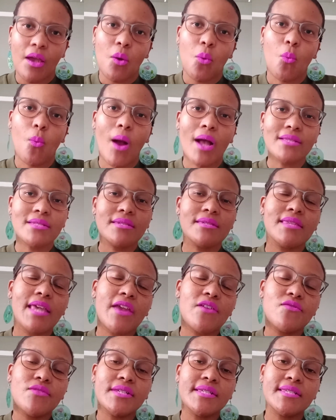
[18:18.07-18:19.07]
Once
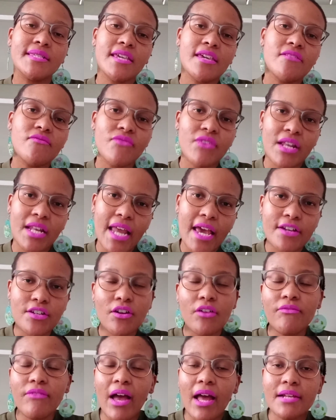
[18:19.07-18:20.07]
they receive the
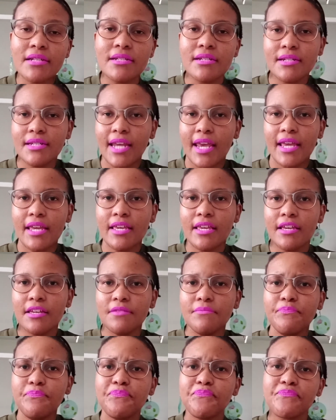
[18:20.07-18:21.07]
letter of
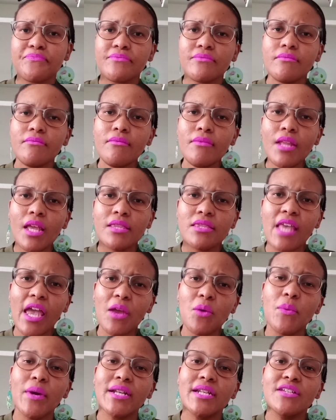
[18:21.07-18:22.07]
undertaking,
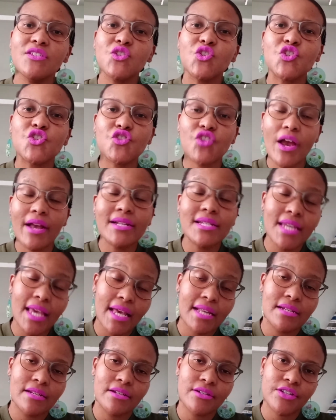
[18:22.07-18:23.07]
they will instruct
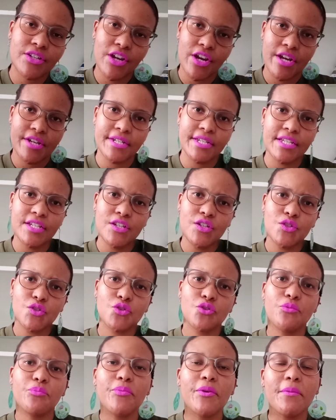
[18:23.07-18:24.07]
an attorney
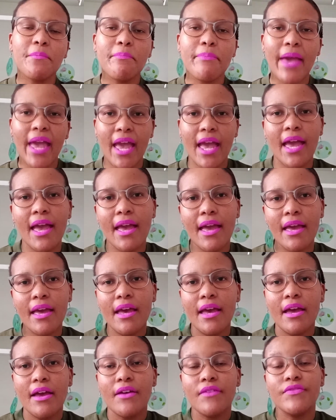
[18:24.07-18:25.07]
to prepare
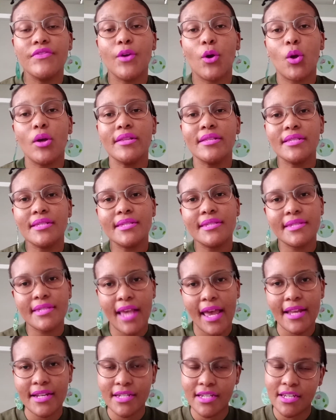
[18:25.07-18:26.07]
the
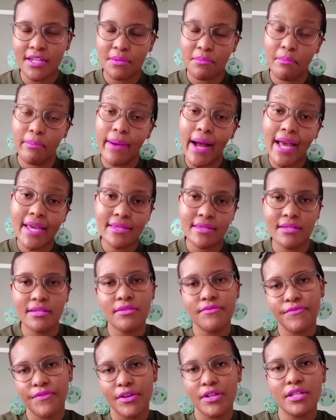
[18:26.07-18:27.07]
consent by
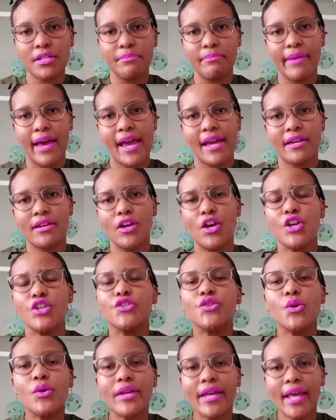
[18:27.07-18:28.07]
this first bank
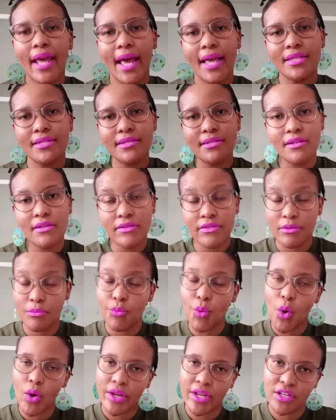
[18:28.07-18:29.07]
to cancel the
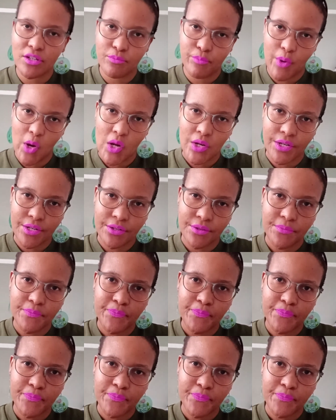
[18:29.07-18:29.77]
mortgage bond.